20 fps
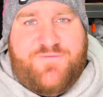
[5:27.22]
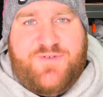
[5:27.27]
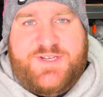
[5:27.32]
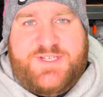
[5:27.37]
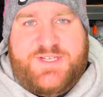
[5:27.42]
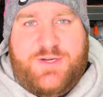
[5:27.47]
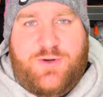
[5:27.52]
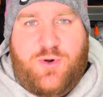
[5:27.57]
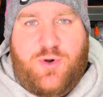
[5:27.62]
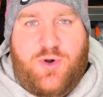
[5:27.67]

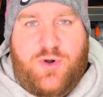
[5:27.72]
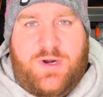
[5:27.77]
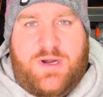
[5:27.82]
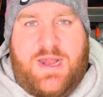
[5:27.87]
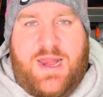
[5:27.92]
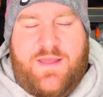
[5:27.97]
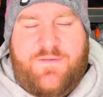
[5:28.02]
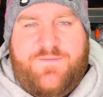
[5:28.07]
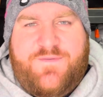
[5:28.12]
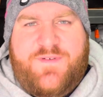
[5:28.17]
single hook
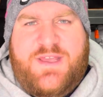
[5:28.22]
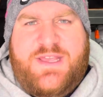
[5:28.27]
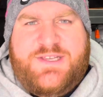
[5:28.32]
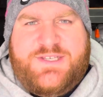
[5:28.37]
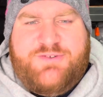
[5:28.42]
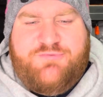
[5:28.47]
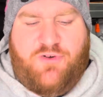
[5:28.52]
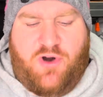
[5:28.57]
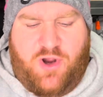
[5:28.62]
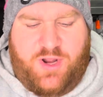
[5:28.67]
length is the
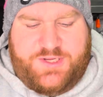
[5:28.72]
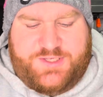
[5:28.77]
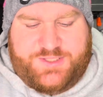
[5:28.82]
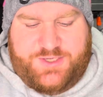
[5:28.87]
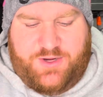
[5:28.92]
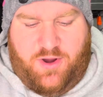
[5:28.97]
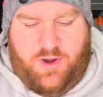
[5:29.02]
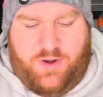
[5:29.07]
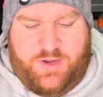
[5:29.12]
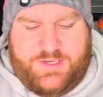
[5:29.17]
right
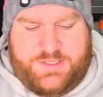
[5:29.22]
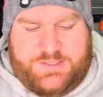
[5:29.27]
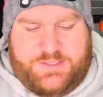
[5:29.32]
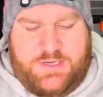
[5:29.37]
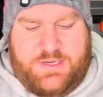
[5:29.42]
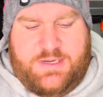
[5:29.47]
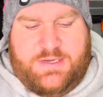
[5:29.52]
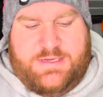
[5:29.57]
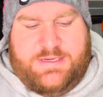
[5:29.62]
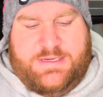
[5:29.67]
size
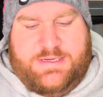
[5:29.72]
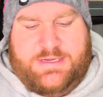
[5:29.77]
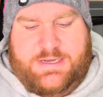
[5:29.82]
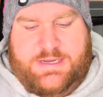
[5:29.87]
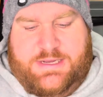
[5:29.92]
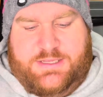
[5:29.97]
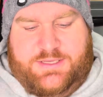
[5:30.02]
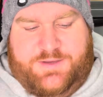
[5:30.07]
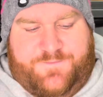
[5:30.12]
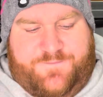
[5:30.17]

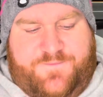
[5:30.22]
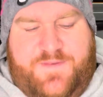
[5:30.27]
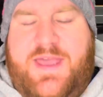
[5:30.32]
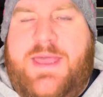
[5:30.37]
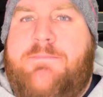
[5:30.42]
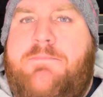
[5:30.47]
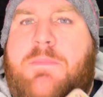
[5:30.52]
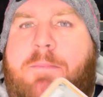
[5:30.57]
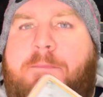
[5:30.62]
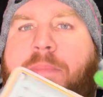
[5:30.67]
to fit in
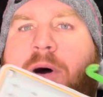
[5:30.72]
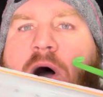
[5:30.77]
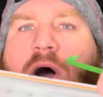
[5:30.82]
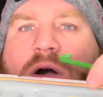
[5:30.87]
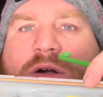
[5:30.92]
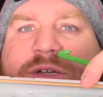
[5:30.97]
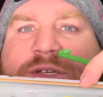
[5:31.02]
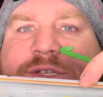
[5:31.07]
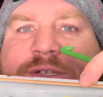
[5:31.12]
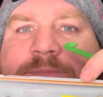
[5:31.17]
my
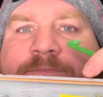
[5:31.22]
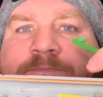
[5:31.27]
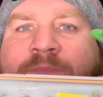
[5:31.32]
box.